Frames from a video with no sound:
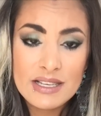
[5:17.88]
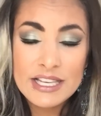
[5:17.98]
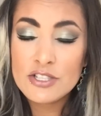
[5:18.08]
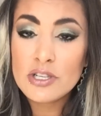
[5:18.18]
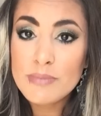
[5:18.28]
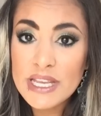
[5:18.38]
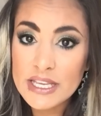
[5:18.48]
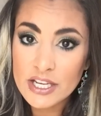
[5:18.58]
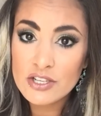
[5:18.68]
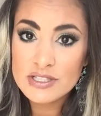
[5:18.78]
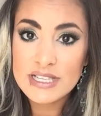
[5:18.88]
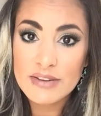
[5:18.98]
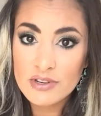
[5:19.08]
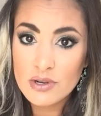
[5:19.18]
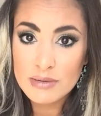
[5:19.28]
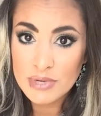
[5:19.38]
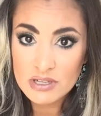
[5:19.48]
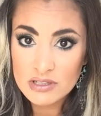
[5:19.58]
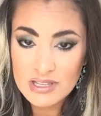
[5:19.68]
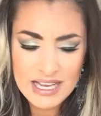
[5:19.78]
it took me years to ever go to
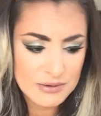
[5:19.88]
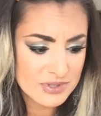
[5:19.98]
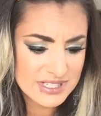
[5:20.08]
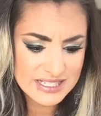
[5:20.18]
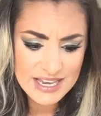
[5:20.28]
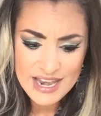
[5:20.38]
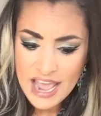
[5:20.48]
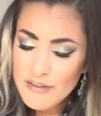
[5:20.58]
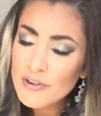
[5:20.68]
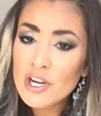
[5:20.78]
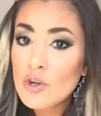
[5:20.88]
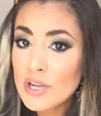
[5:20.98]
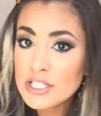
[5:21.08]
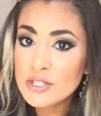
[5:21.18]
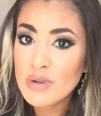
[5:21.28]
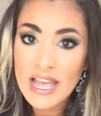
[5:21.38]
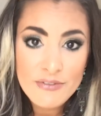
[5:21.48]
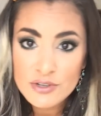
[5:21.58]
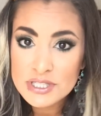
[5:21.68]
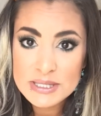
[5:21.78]
Buckle. I was never going to
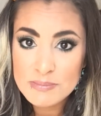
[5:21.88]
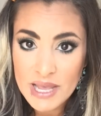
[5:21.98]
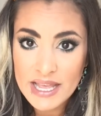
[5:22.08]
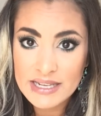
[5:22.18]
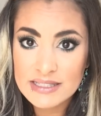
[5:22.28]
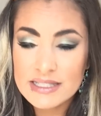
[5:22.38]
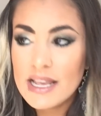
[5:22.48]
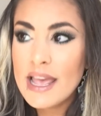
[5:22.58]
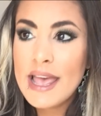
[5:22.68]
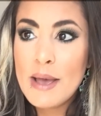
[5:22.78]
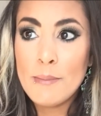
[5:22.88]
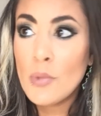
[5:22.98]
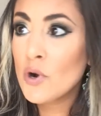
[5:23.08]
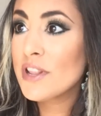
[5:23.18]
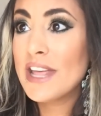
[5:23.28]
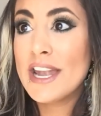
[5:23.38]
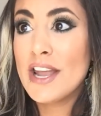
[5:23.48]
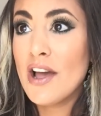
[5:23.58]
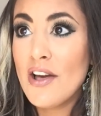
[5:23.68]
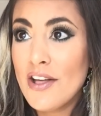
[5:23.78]
ever spend more than,
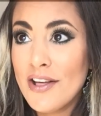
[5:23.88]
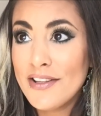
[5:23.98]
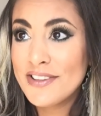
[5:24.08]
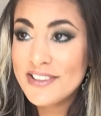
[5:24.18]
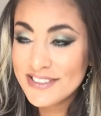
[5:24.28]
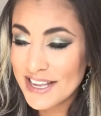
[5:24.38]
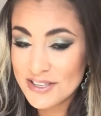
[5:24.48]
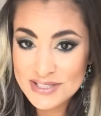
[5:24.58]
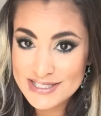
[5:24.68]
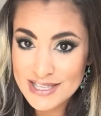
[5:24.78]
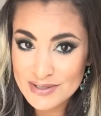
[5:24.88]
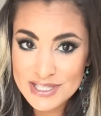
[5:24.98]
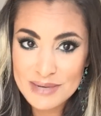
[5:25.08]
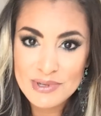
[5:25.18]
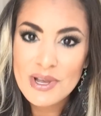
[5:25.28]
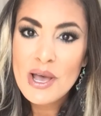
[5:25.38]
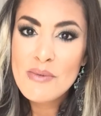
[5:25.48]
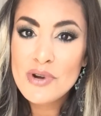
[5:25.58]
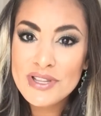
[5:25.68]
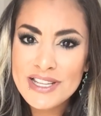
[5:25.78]
I know this sounds terrible,
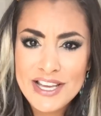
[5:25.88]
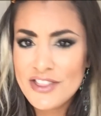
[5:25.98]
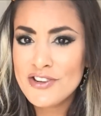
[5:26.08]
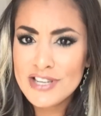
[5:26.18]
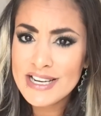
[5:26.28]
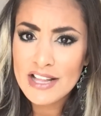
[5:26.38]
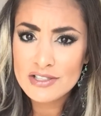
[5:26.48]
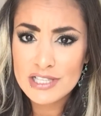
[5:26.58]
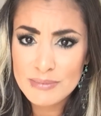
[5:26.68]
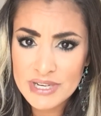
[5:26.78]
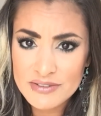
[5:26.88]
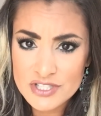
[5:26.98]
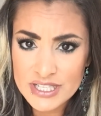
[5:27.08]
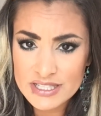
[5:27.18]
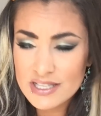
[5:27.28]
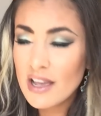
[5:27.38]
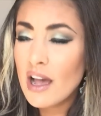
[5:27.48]
more than like $30 on a pair of jeans.